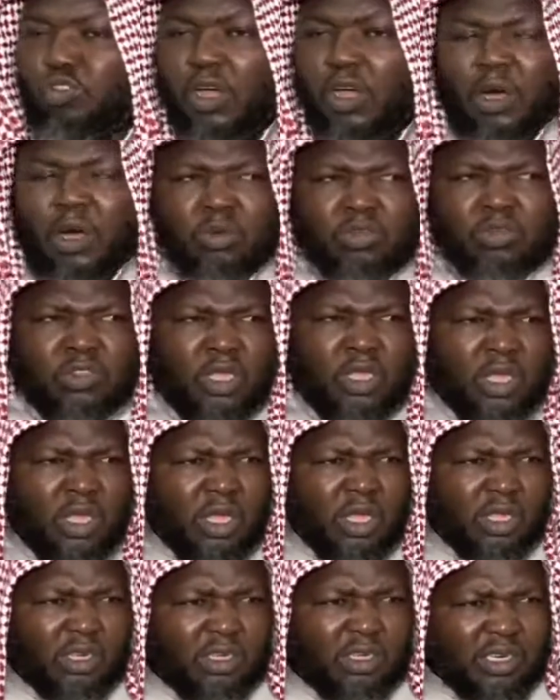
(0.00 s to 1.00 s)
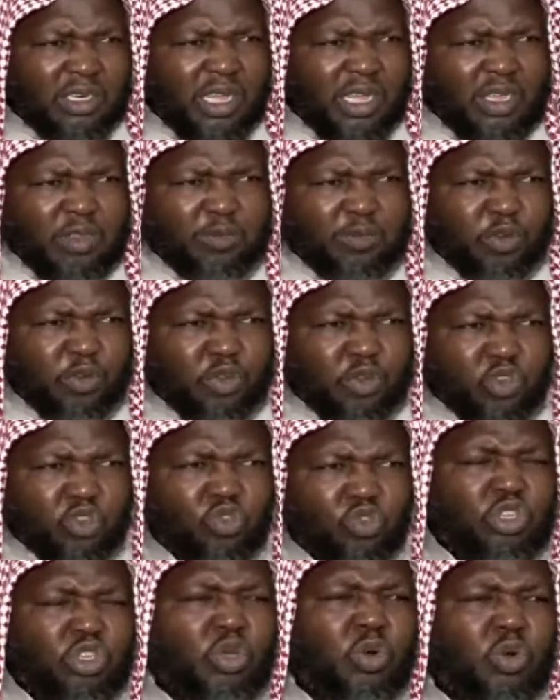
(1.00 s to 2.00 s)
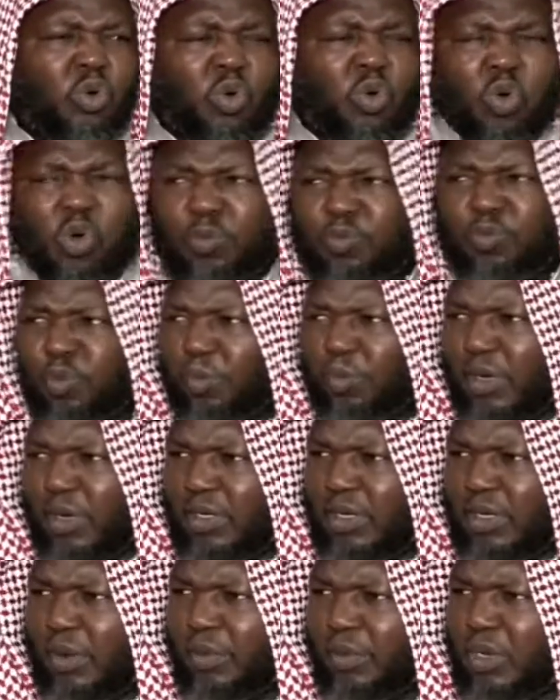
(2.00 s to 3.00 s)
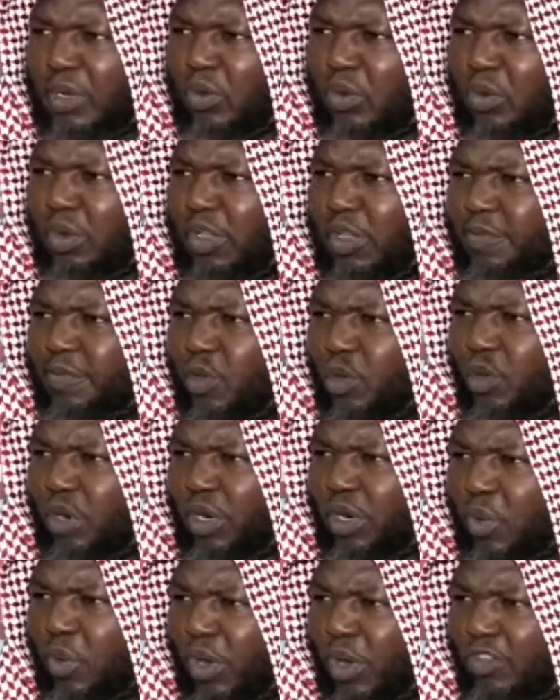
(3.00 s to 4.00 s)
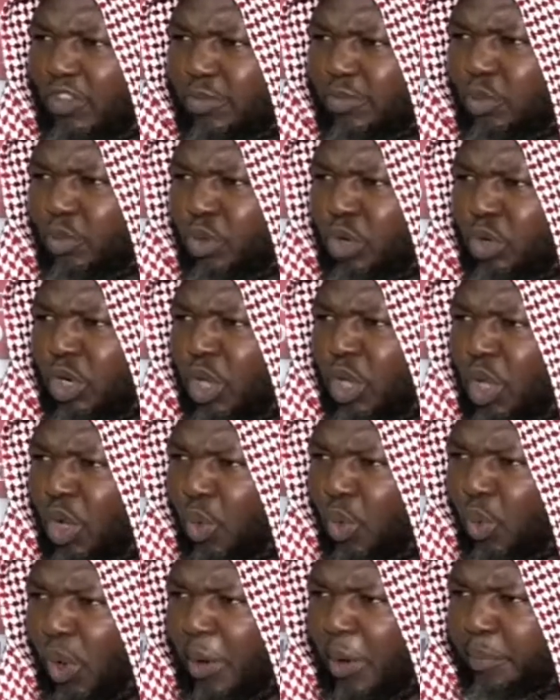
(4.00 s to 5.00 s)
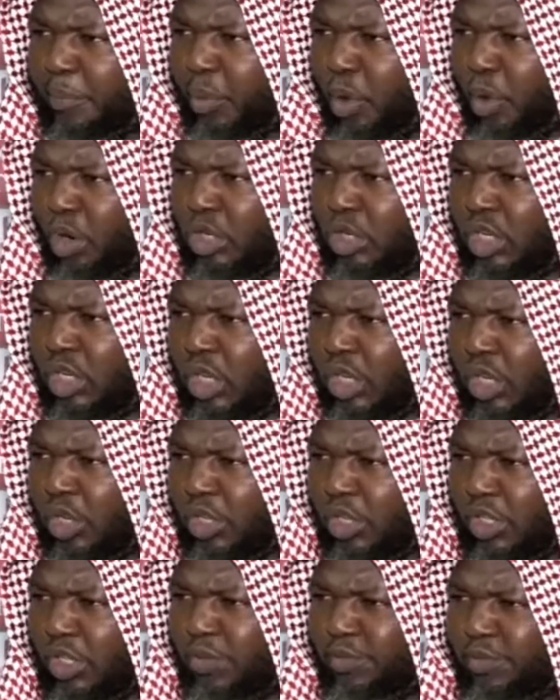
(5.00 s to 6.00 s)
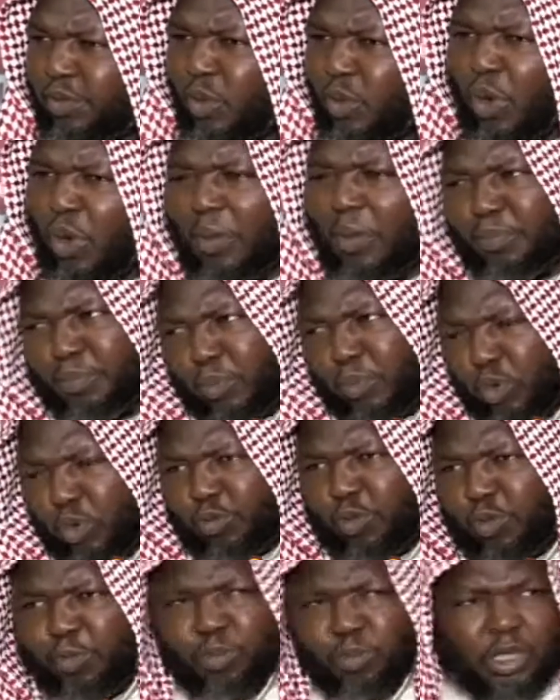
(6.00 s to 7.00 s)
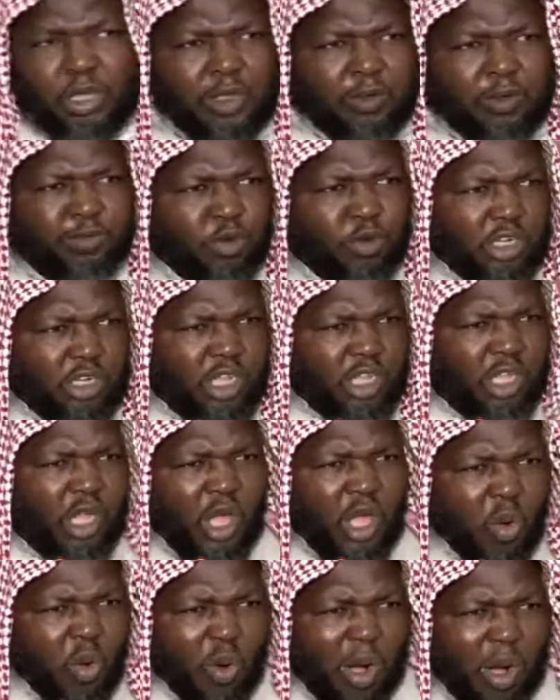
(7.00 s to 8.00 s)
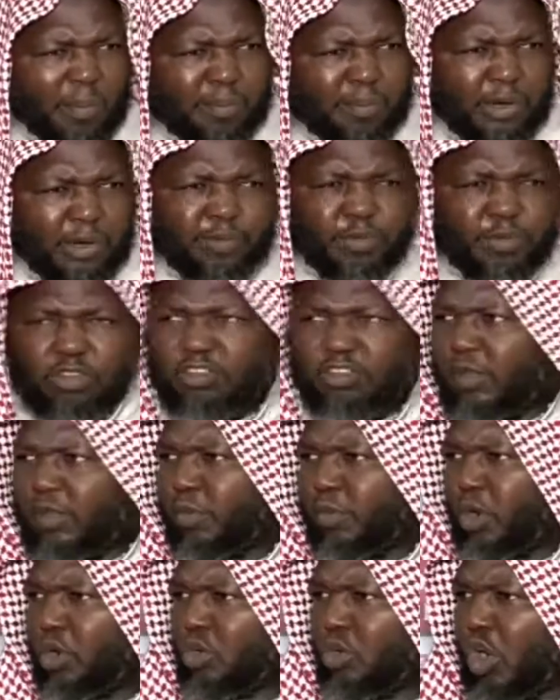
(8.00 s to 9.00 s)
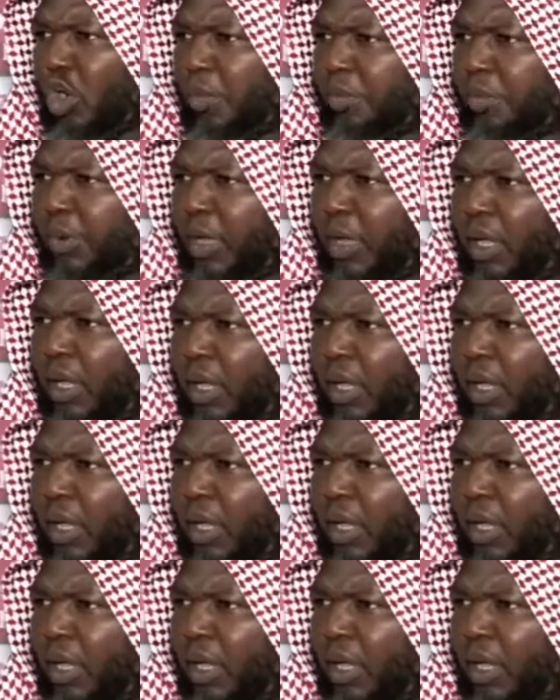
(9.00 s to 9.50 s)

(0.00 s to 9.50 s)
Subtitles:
house, deny it for use. Sute will go for matter where they go leave you only one spoon, one pot, give you one pillow for put head for day, one bed for sleep on top,